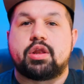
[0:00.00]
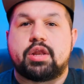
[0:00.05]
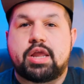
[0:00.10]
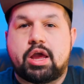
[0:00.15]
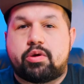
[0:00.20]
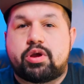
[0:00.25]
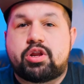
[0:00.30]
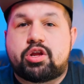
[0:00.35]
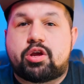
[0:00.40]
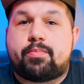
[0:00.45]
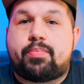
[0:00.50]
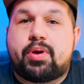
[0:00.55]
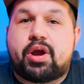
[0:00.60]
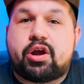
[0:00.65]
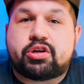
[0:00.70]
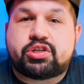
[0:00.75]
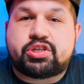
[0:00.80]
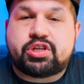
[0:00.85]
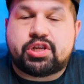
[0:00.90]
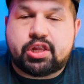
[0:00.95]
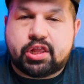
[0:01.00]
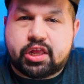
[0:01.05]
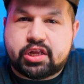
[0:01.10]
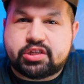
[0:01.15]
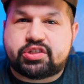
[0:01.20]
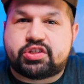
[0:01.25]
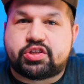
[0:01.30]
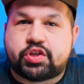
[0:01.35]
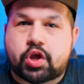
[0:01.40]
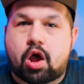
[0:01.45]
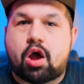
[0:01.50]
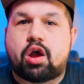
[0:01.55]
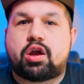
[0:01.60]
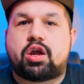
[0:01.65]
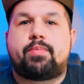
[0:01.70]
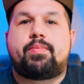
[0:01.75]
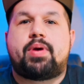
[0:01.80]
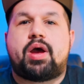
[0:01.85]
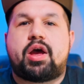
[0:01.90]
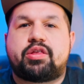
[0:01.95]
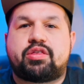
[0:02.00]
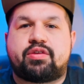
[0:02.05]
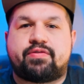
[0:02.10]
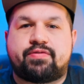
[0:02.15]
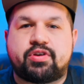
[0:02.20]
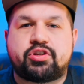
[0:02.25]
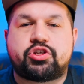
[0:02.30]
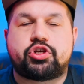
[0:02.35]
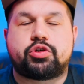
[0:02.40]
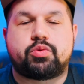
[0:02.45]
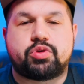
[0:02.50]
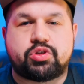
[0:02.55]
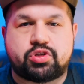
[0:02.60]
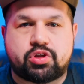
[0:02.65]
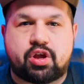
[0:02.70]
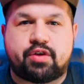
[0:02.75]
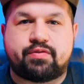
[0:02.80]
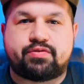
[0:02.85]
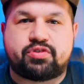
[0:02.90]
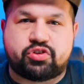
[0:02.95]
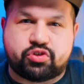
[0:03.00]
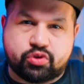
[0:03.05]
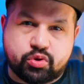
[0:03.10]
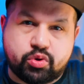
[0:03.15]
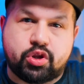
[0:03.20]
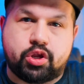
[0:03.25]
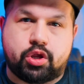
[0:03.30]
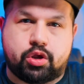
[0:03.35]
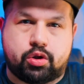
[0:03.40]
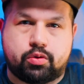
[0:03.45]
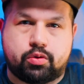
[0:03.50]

Now, in comparison, let's talk about DaVinci Resolve Studio.